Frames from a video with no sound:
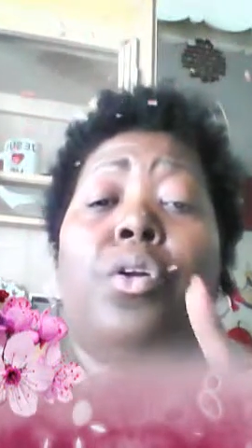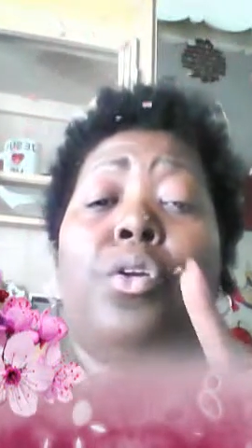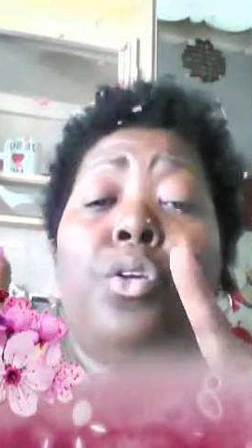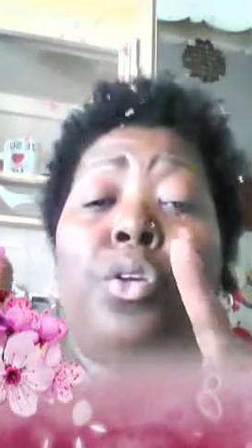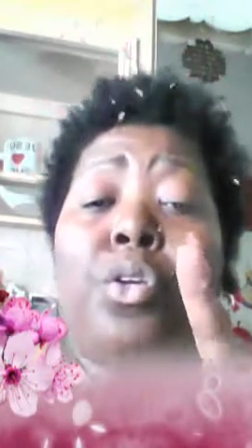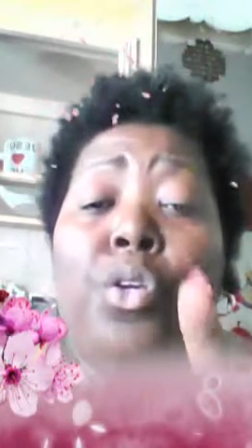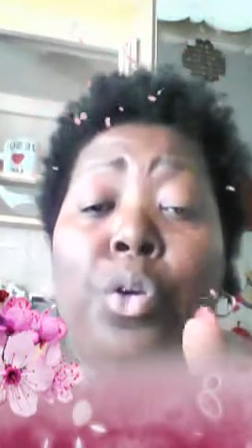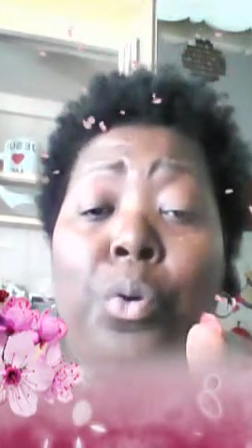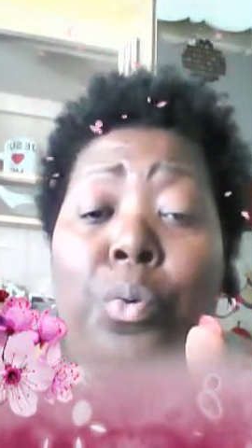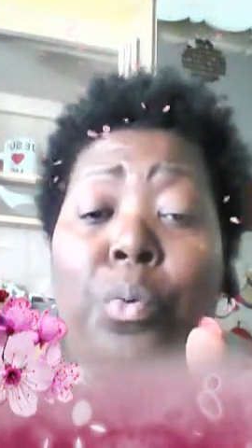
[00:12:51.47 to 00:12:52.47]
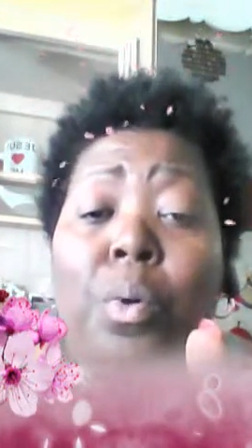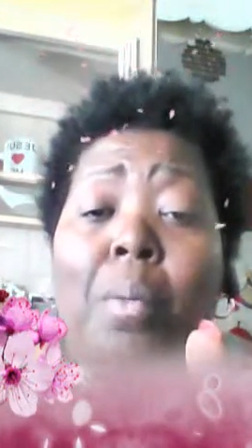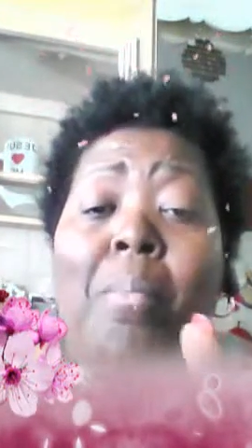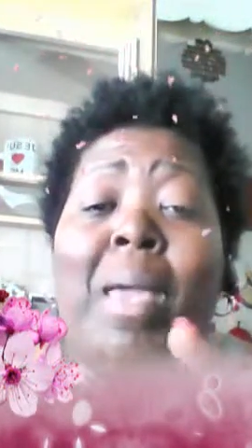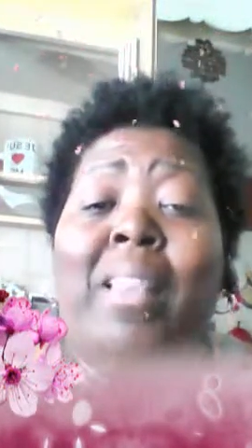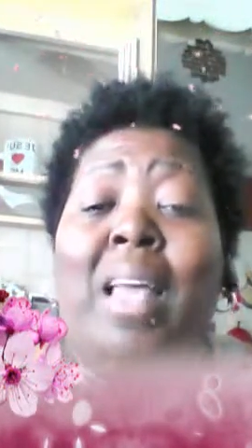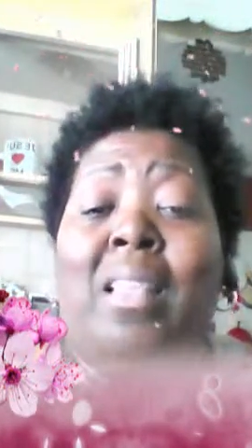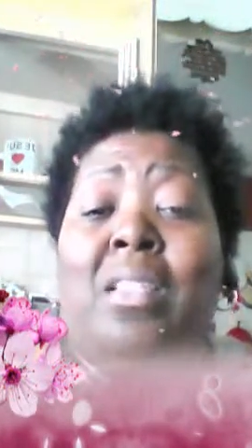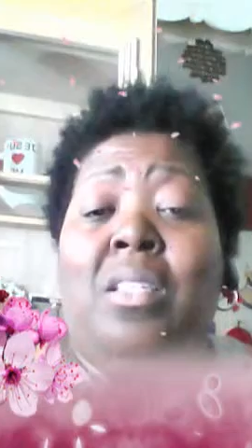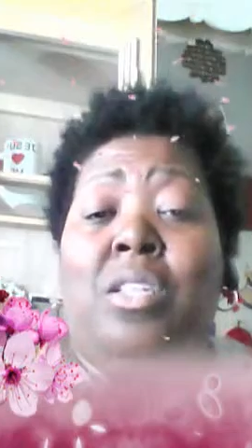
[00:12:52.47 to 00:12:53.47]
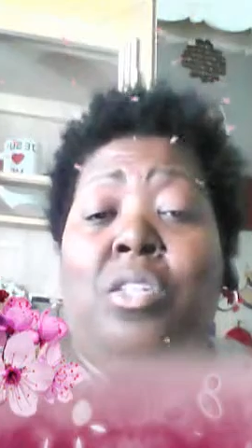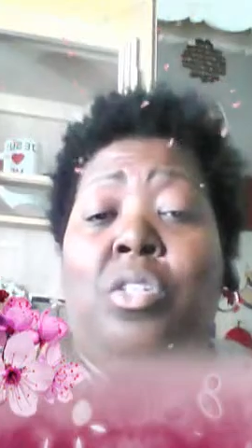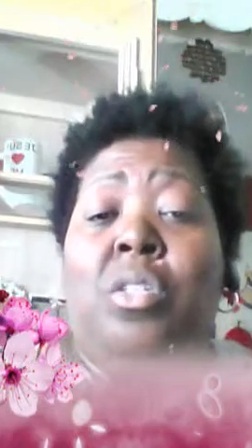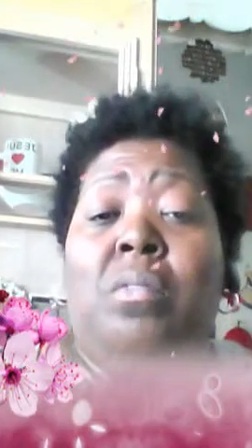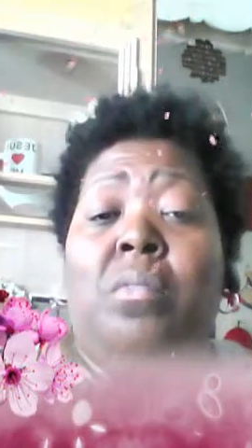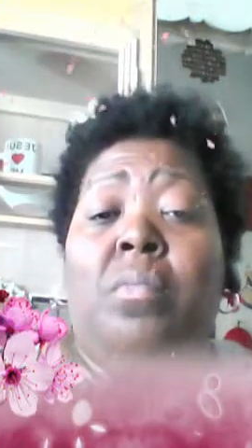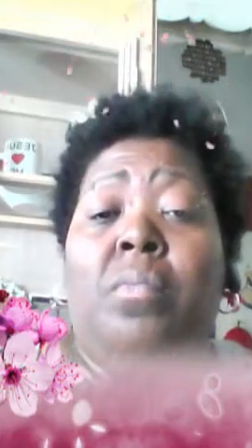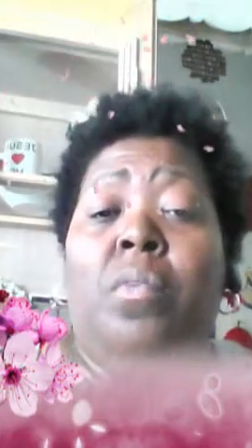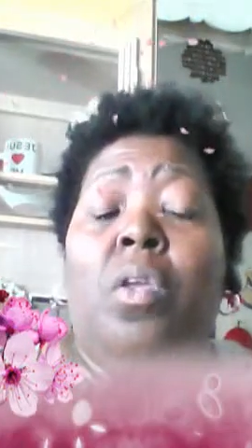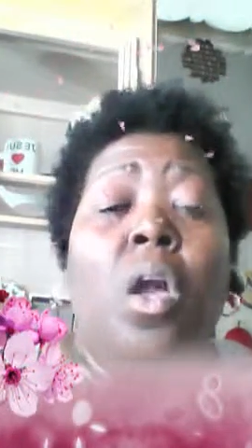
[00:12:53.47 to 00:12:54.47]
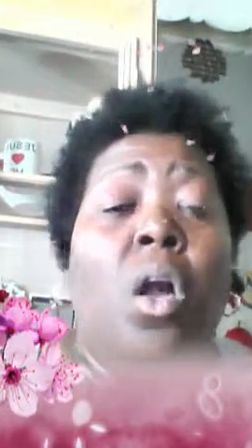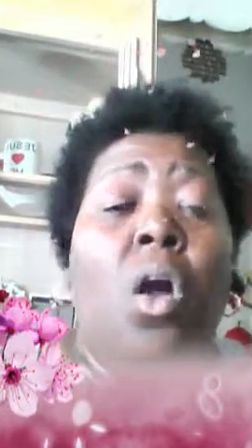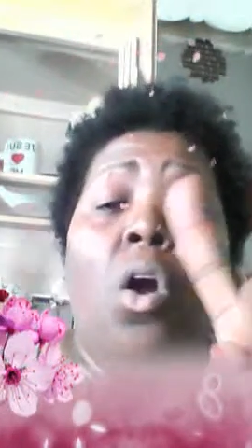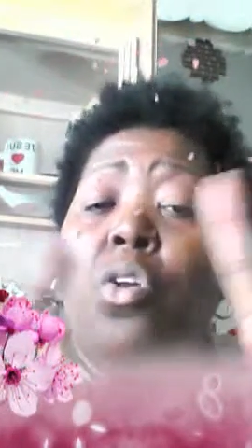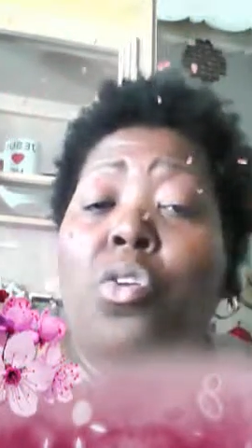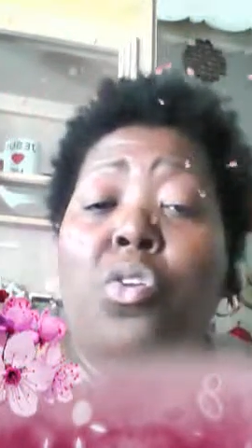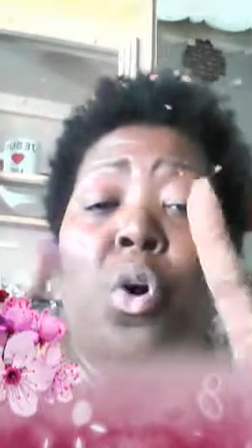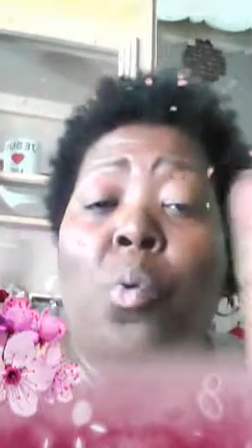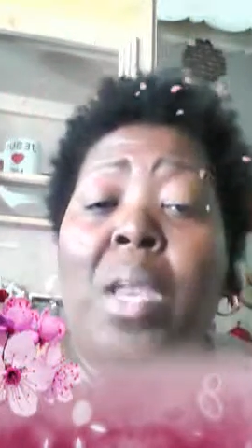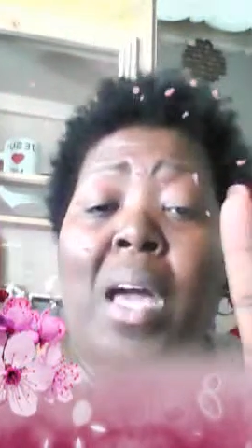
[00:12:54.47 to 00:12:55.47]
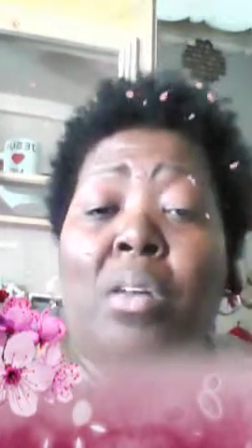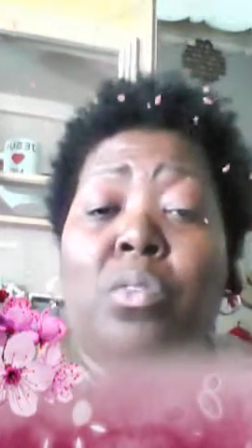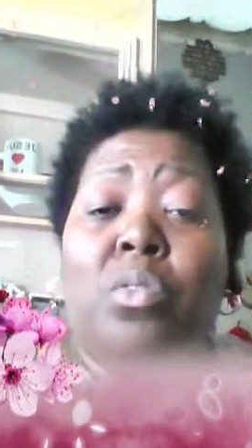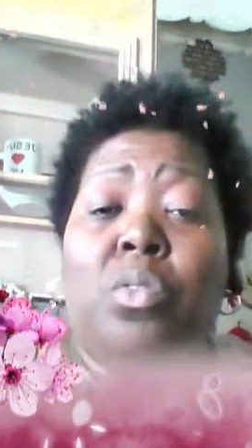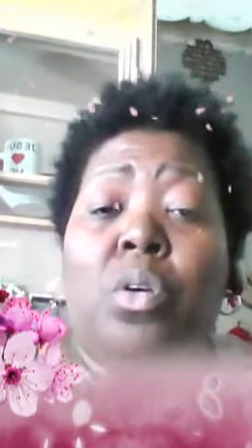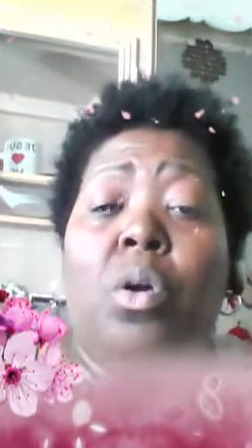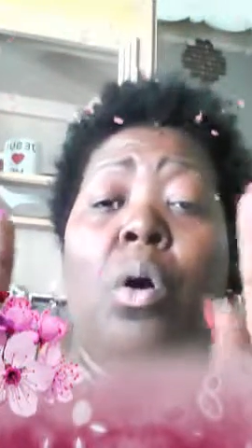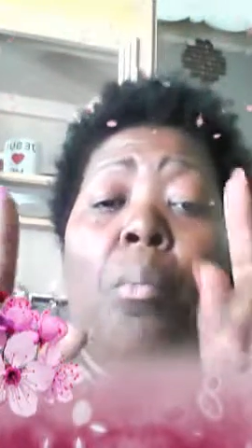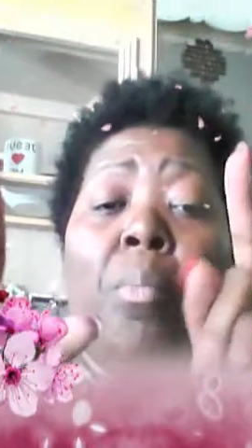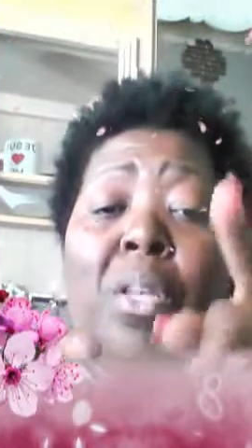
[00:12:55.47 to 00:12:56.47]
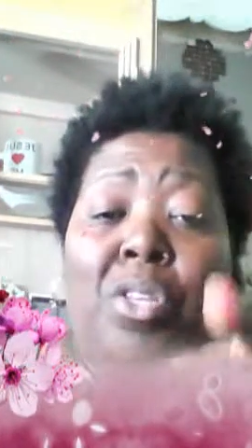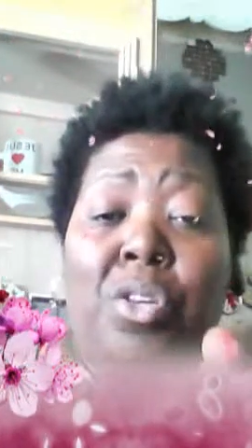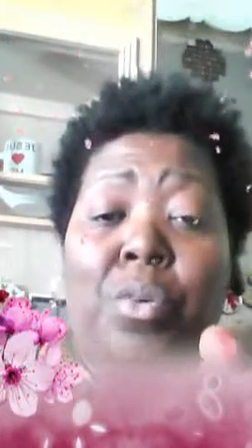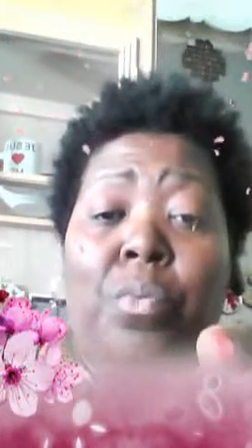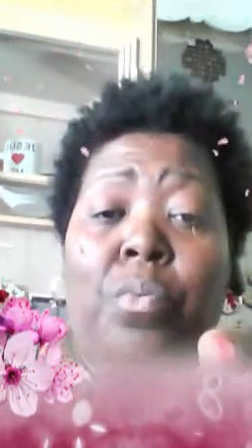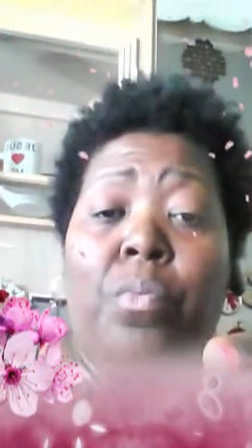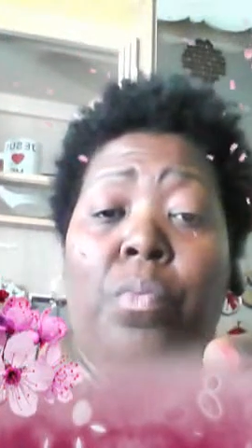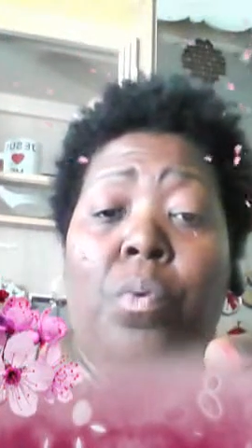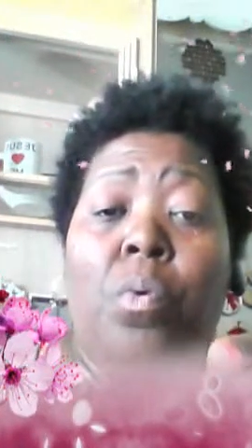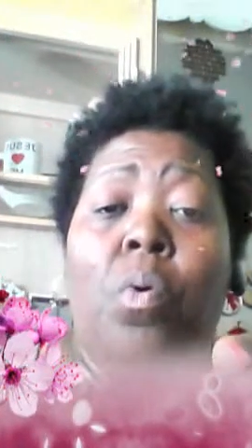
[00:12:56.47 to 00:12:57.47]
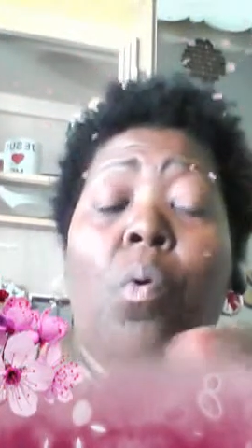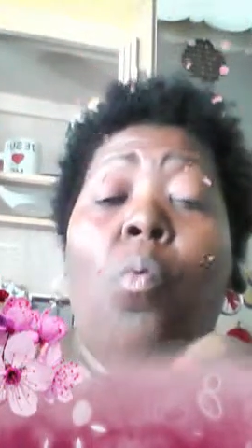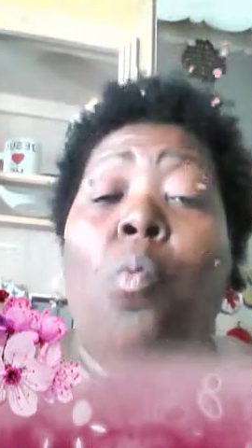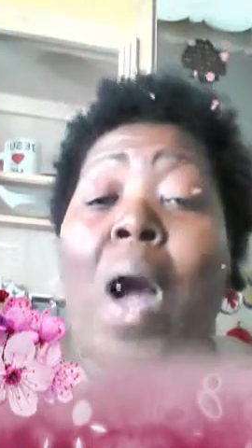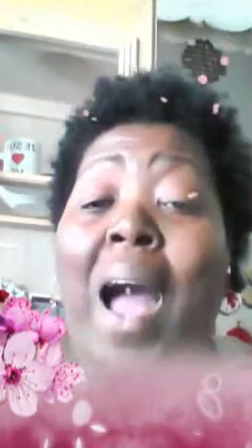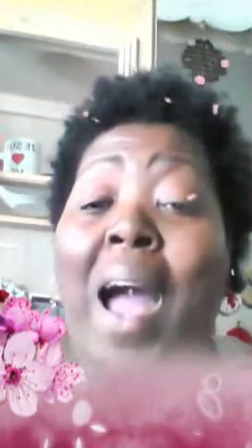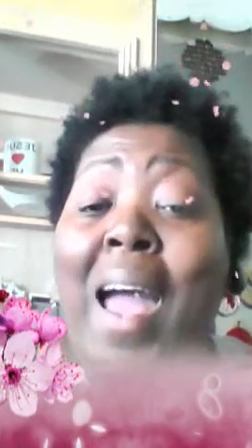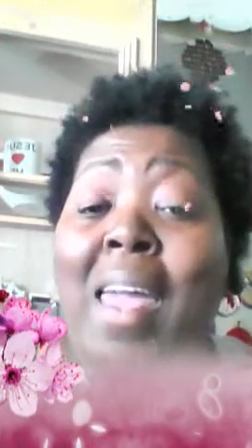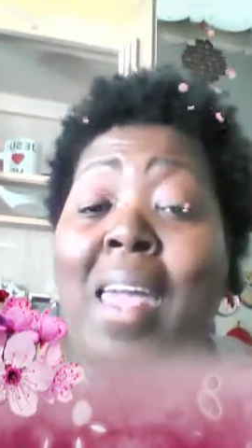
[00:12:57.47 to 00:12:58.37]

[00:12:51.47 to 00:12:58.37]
you make that decision. No one else but you. Why?